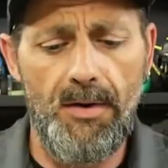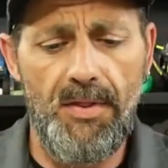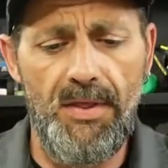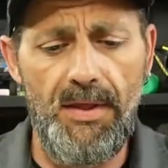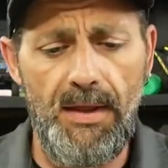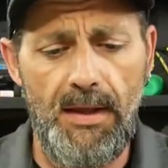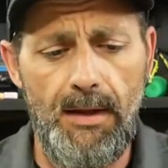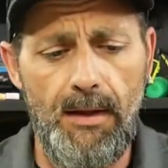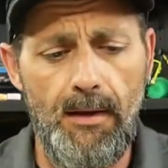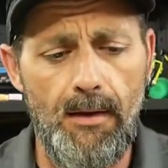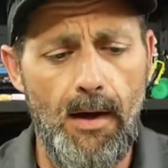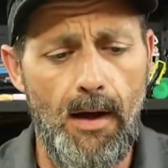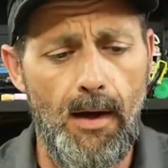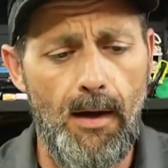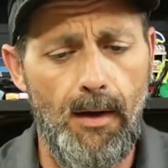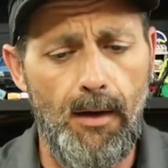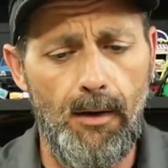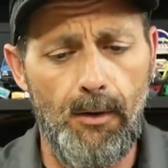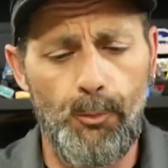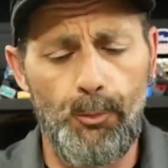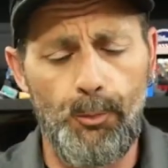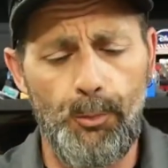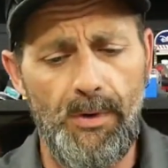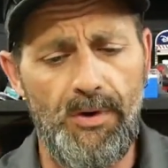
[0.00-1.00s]
the
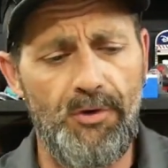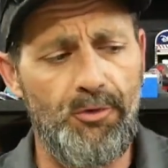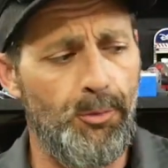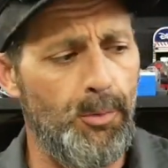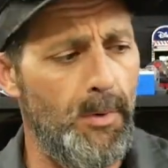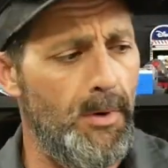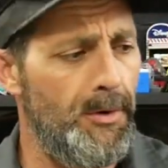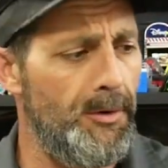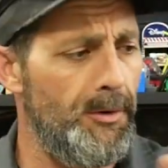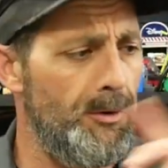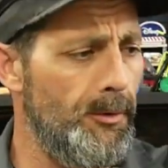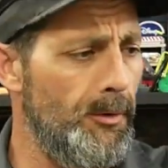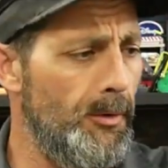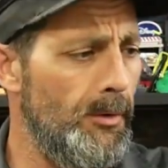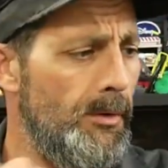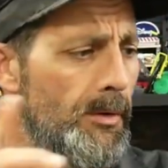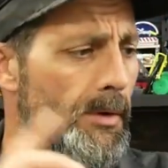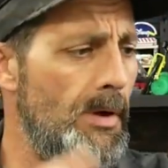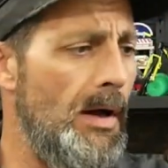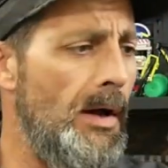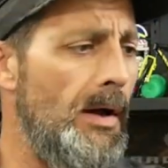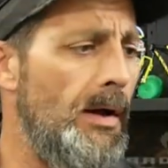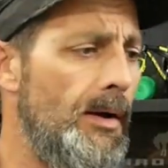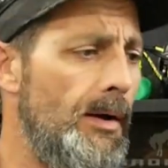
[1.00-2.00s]

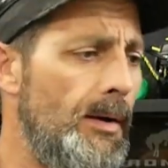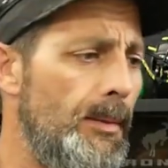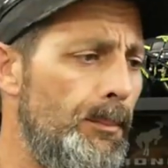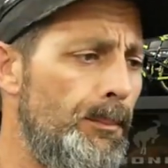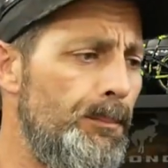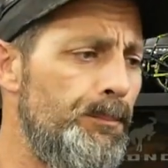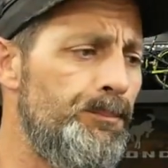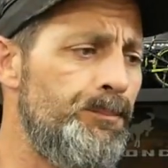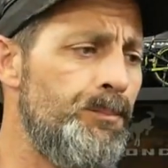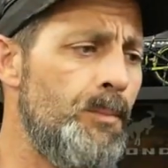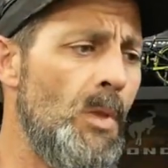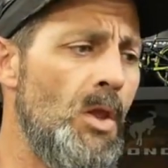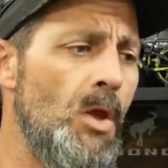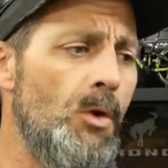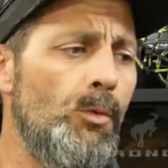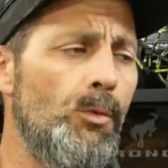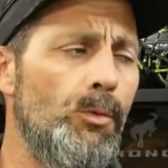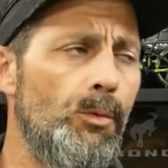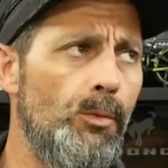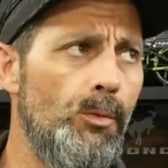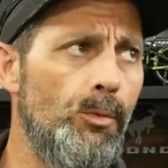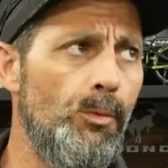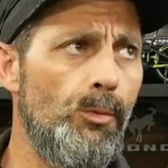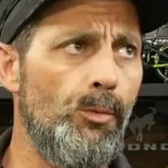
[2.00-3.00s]
Ridgerunner,
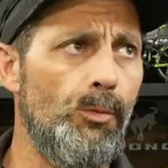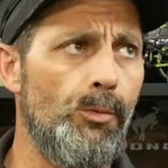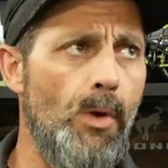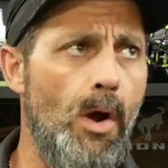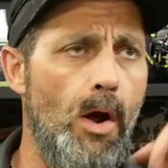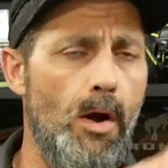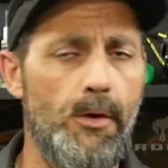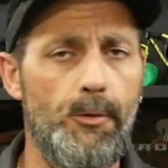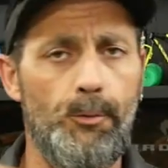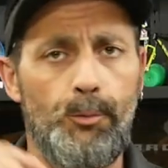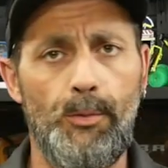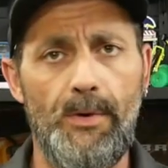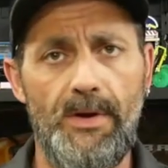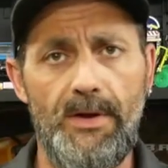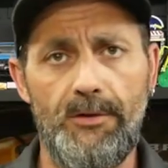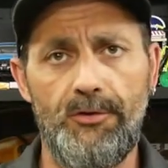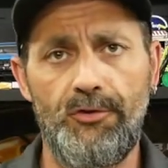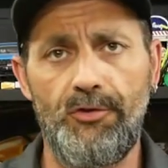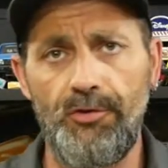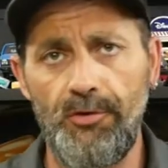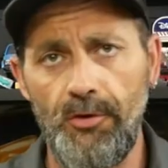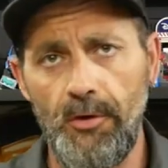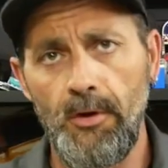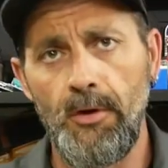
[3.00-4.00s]
Rock
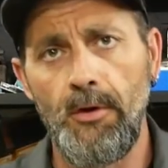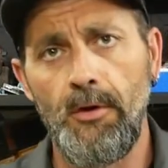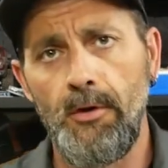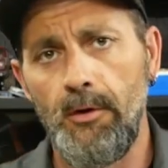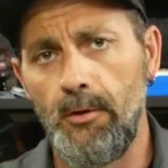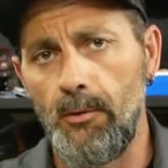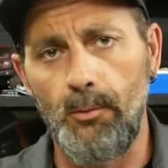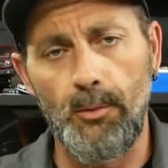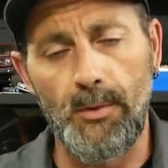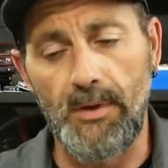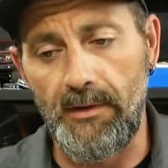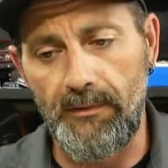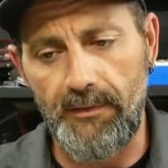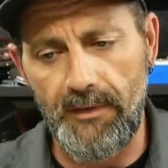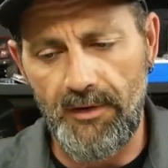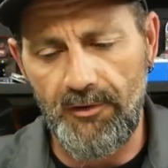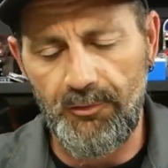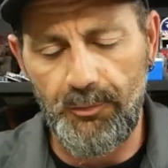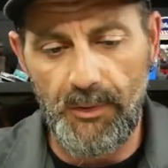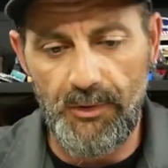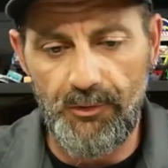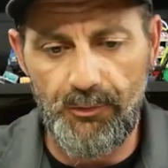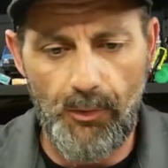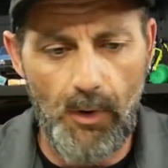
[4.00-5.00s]
Ridge, whatever it is,
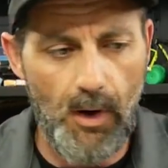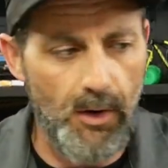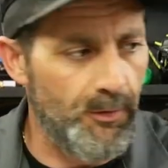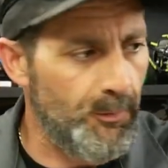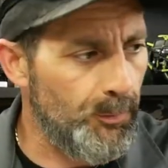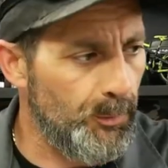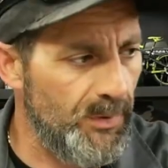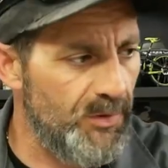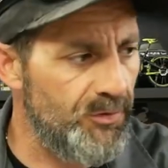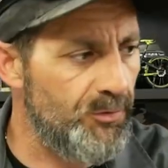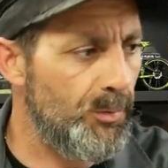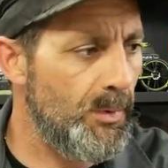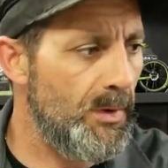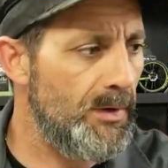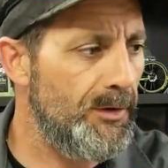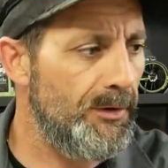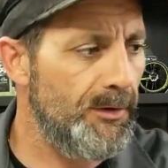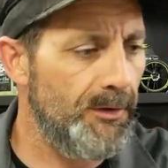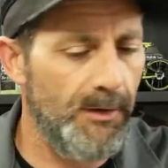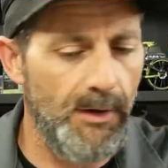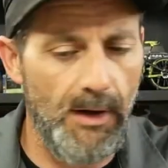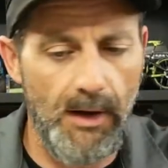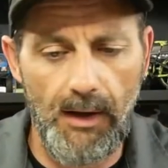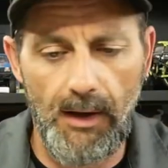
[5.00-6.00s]

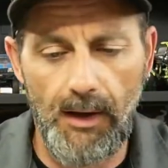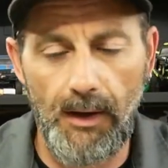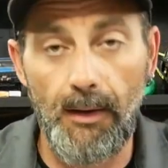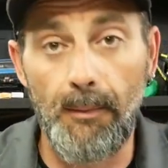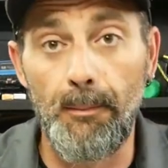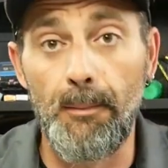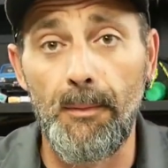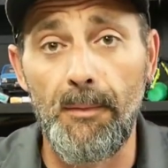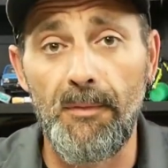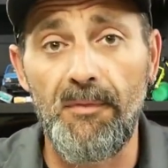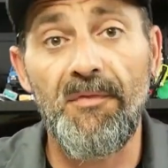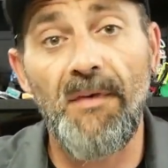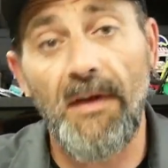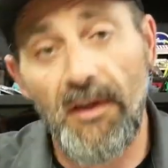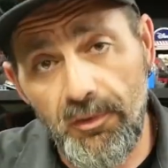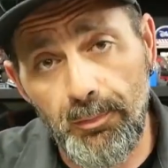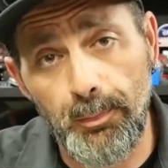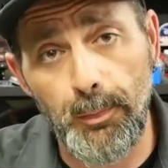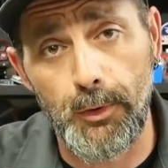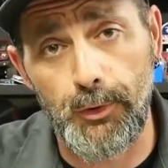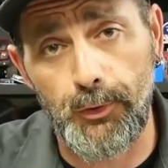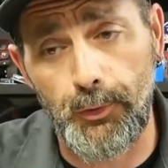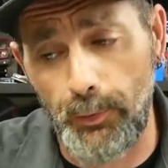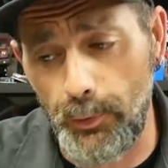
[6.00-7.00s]
Ridgerunner
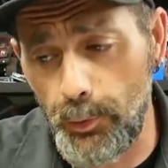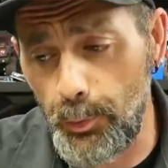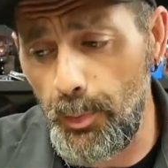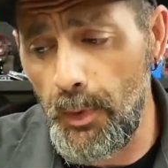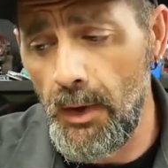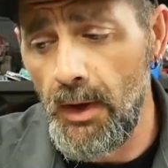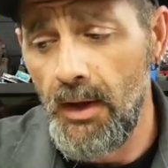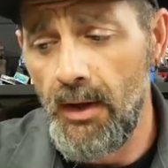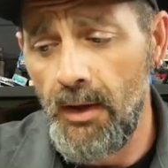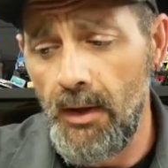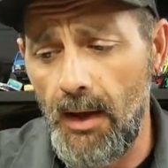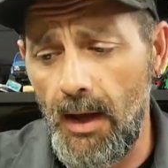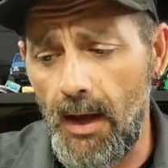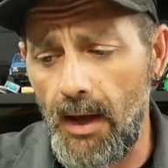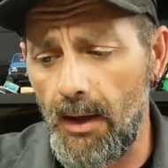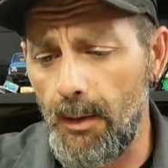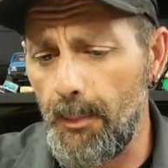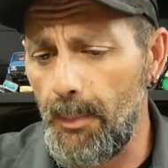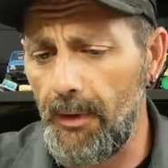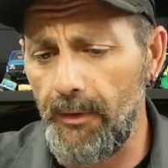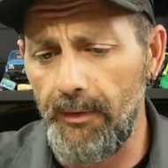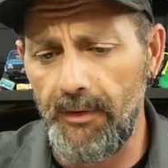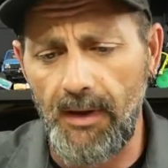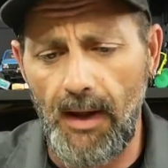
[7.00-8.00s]
Facebook group, and
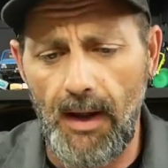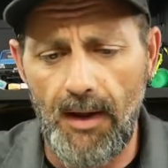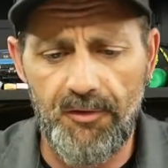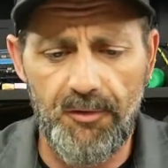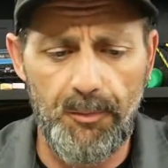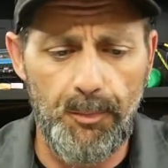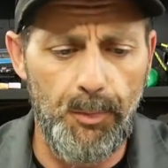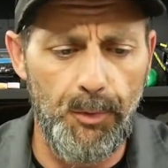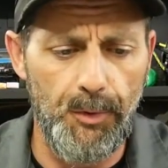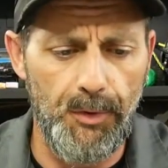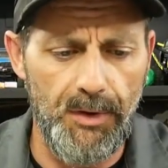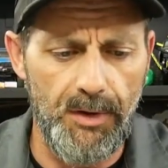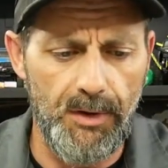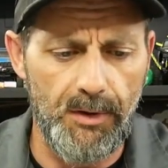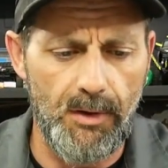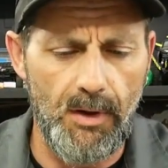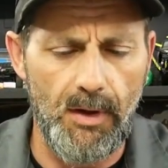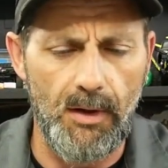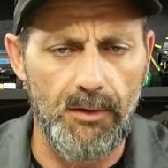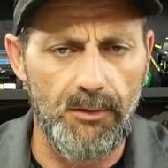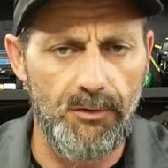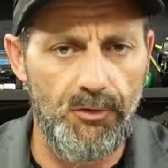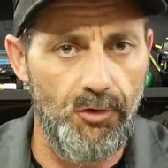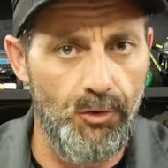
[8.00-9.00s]
apparently guys are putting
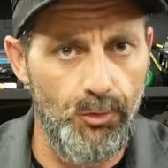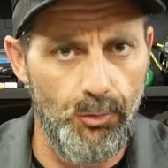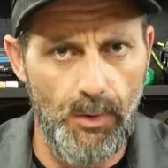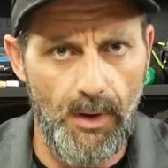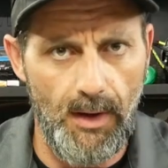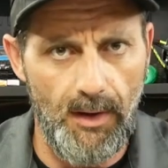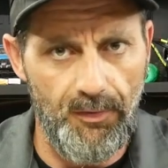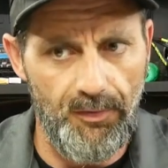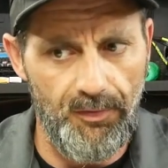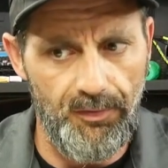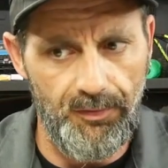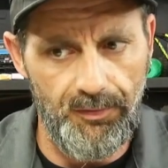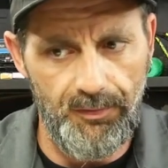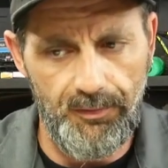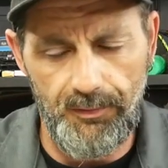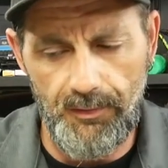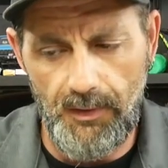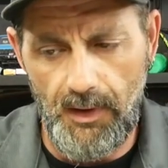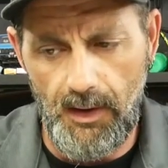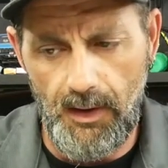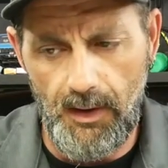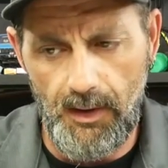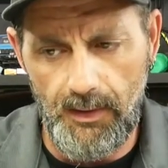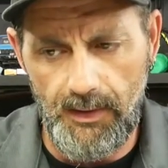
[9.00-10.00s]

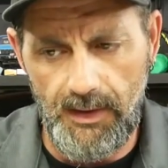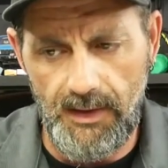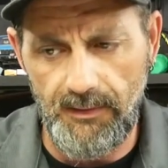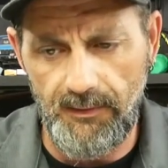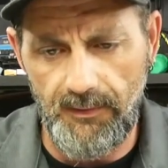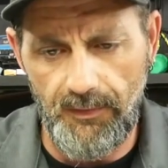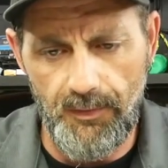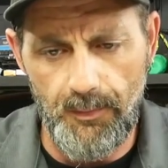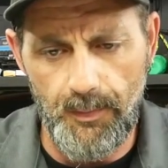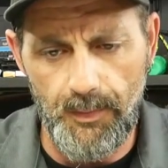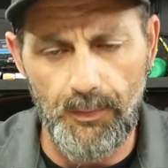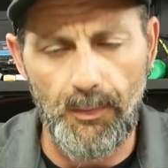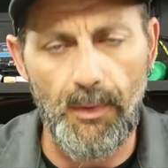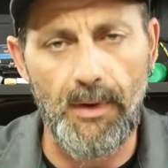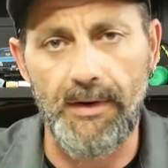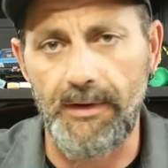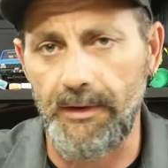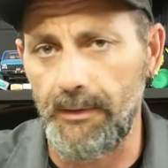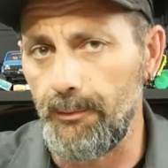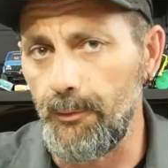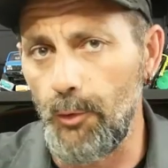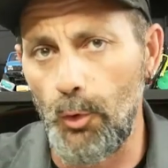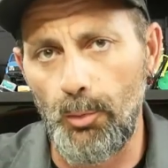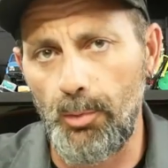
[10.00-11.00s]
2S into them and running
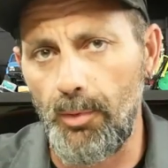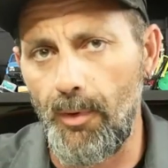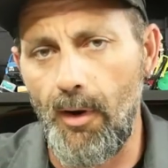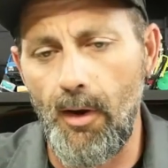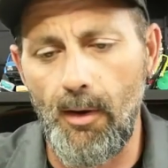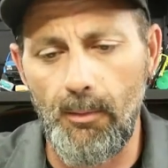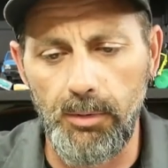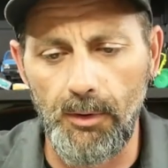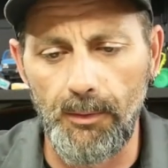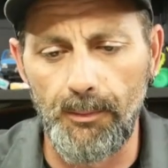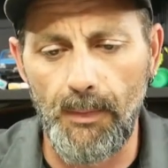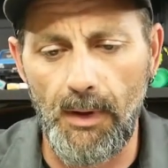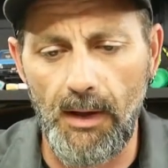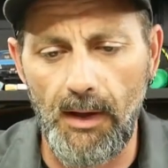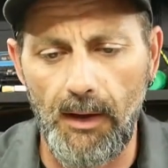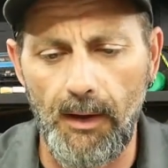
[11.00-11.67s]
them no problem.